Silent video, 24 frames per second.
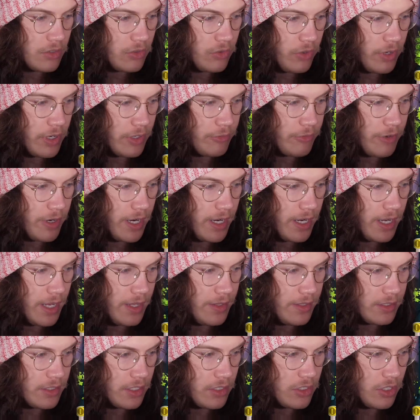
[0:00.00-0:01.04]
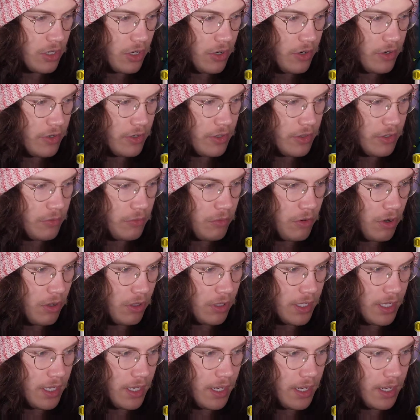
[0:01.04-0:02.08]
Coin ring, and there's a toad on the
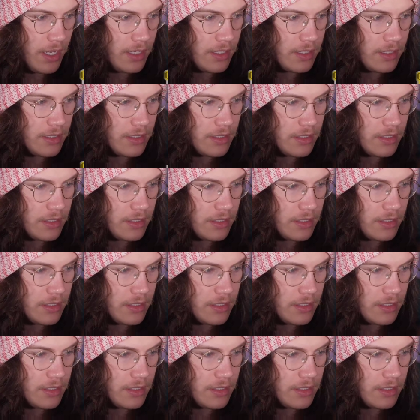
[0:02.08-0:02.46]
wall here.